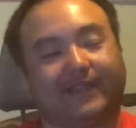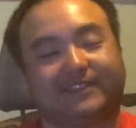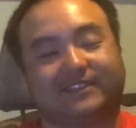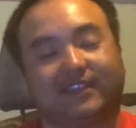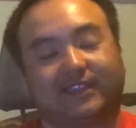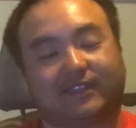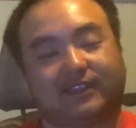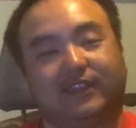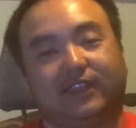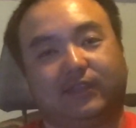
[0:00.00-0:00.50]

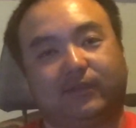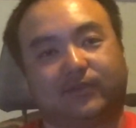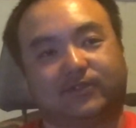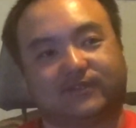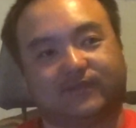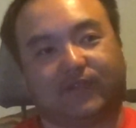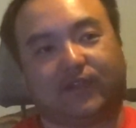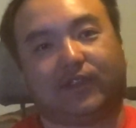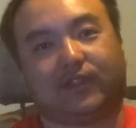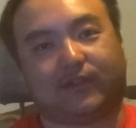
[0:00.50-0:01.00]
technique
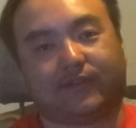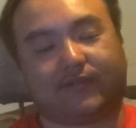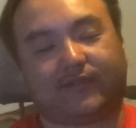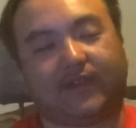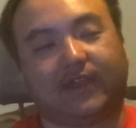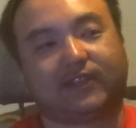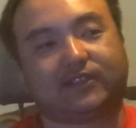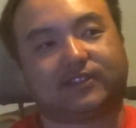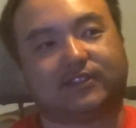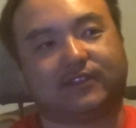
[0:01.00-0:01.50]
was very
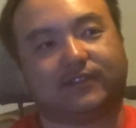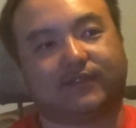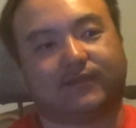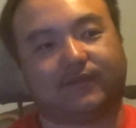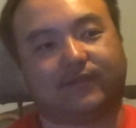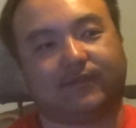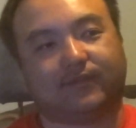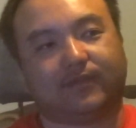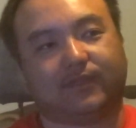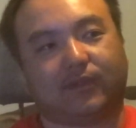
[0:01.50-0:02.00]
effective.
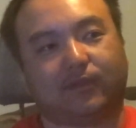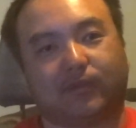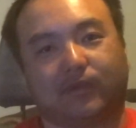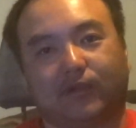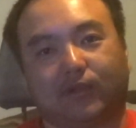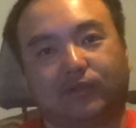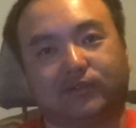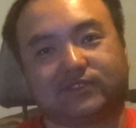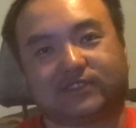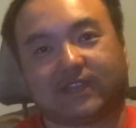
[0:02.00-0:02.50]
There were
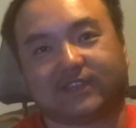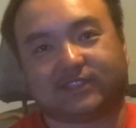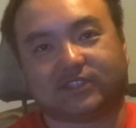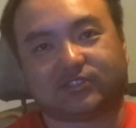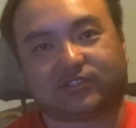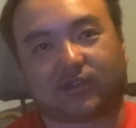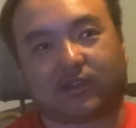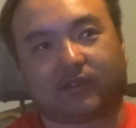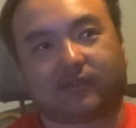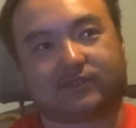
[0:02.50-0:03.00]
no signs of
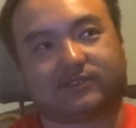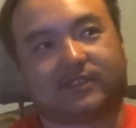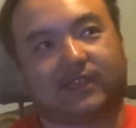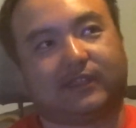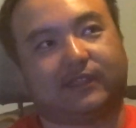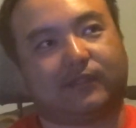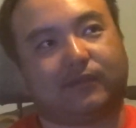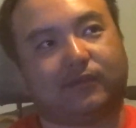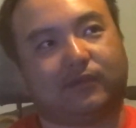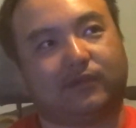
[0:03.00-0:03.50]
sharks,
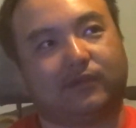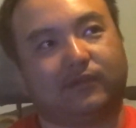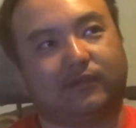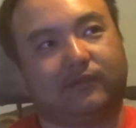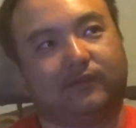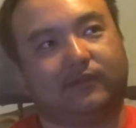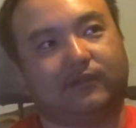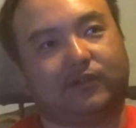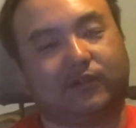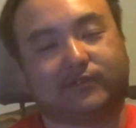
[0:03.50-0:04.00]
and there were
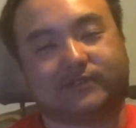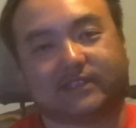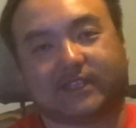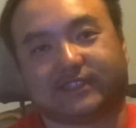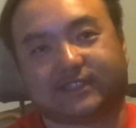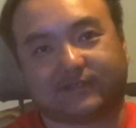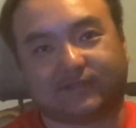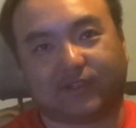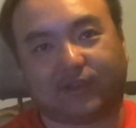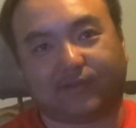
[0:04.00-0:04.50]
no
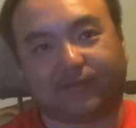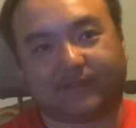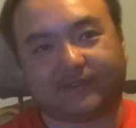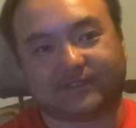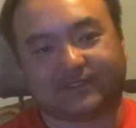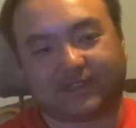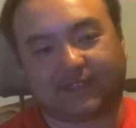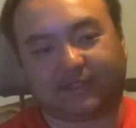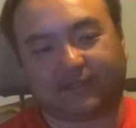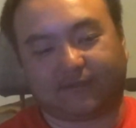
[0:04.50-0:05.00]
signs of
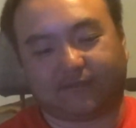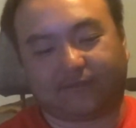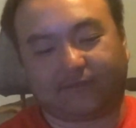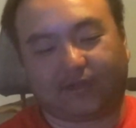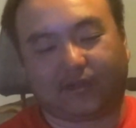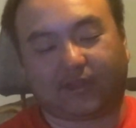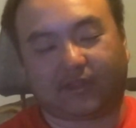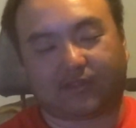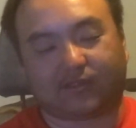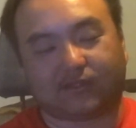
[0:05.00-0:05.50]
dolphins in a
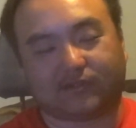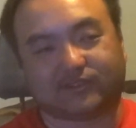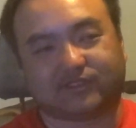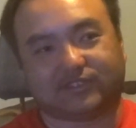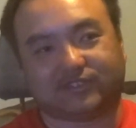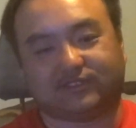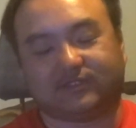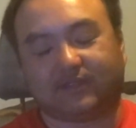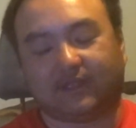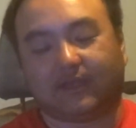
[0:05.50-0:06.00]
very close
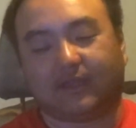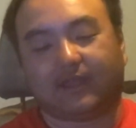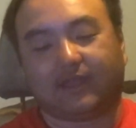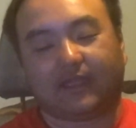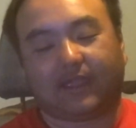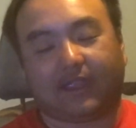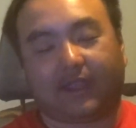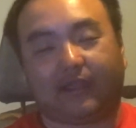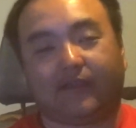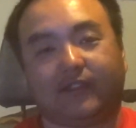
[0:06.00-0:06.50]

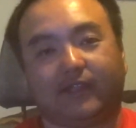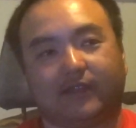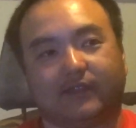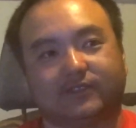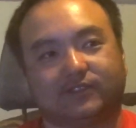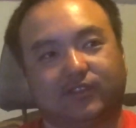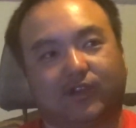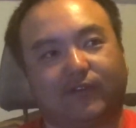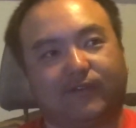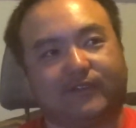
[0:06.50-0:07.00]
area.
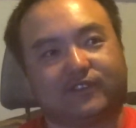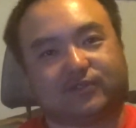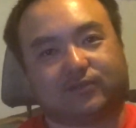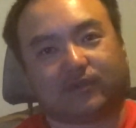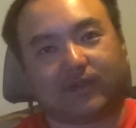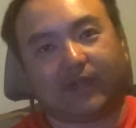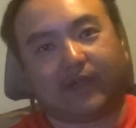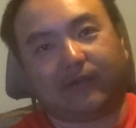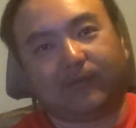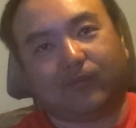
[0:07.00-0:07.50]
Dolphins
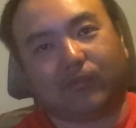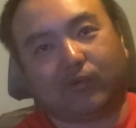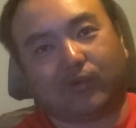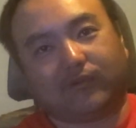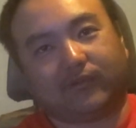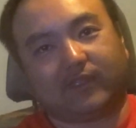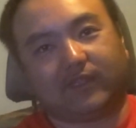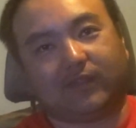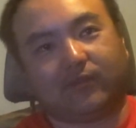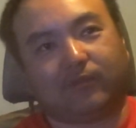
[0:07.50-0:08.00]
were out
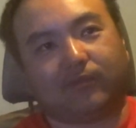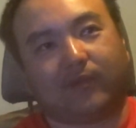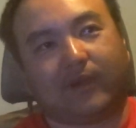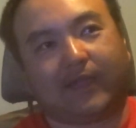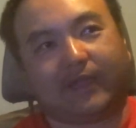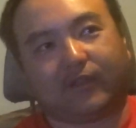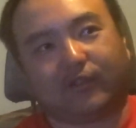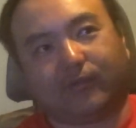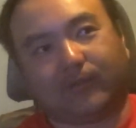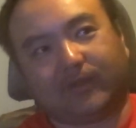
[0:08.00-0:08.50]
more of the
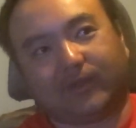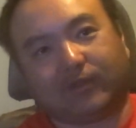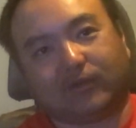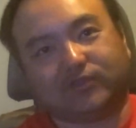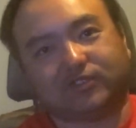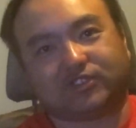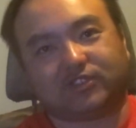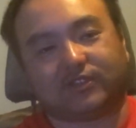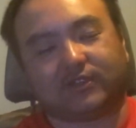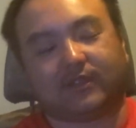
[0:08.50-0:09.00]
wide open
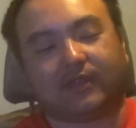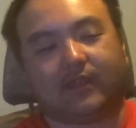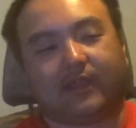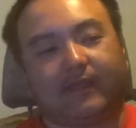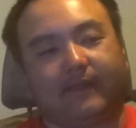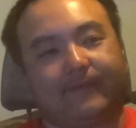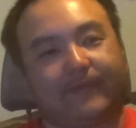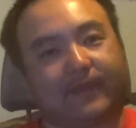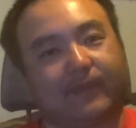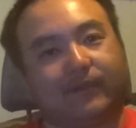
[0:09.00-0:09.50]
ocean,
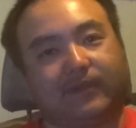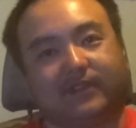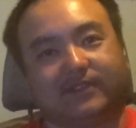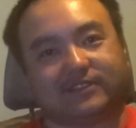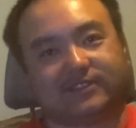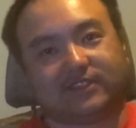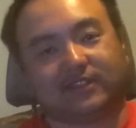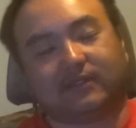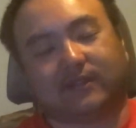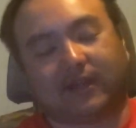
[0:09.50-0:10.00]
and we
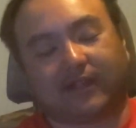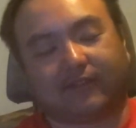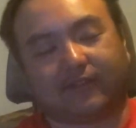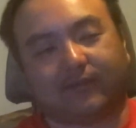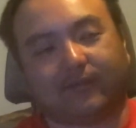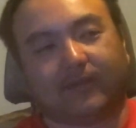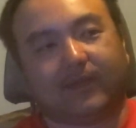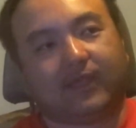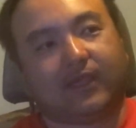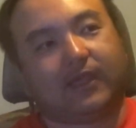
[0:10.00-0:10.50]
didn't see a lot of
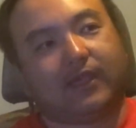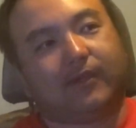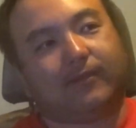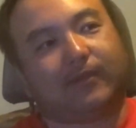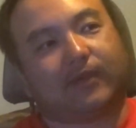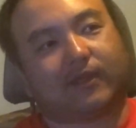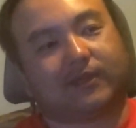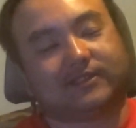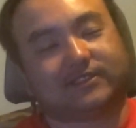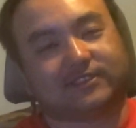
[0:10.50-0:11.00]
them.
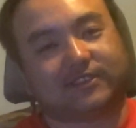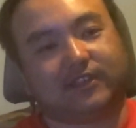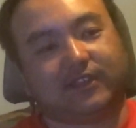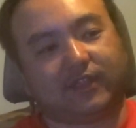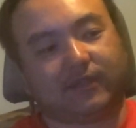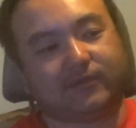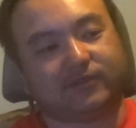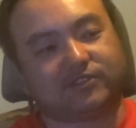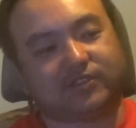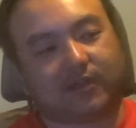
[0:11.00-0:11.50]
But on
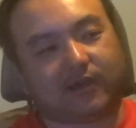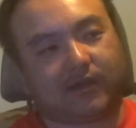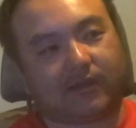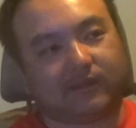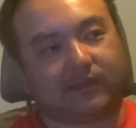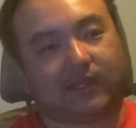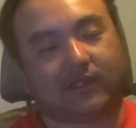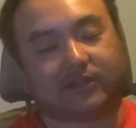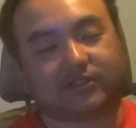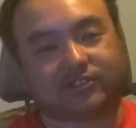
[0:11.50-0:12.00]
Sunday, we saw a
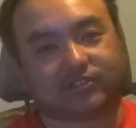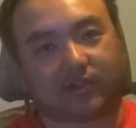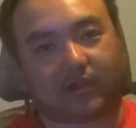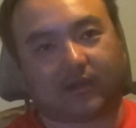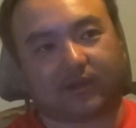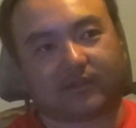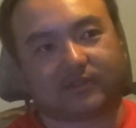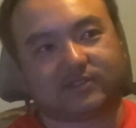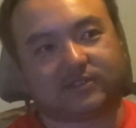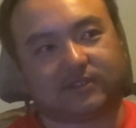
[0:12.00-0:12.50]
lot of
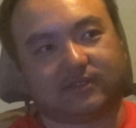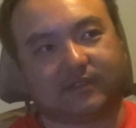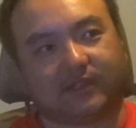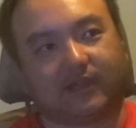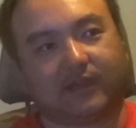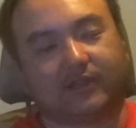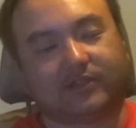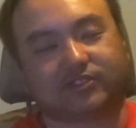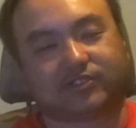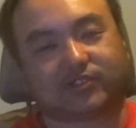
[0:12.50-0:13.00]
sharks. A
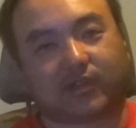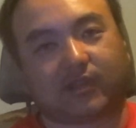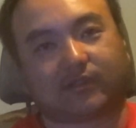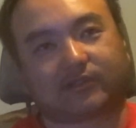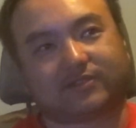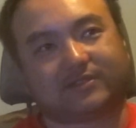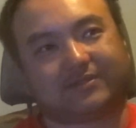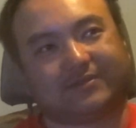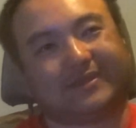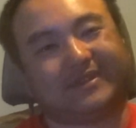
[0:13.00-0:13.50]
lot of
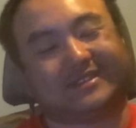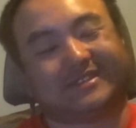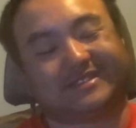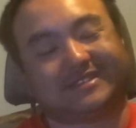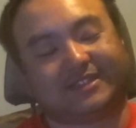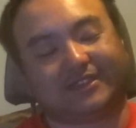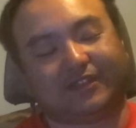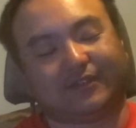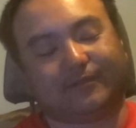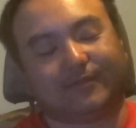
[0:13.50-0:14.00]
sharks, we didn't
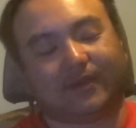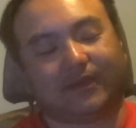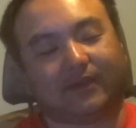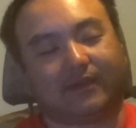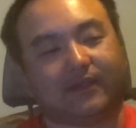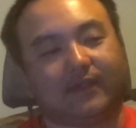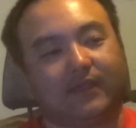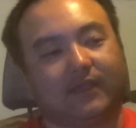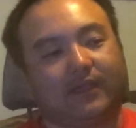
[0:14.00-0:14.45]
see them, but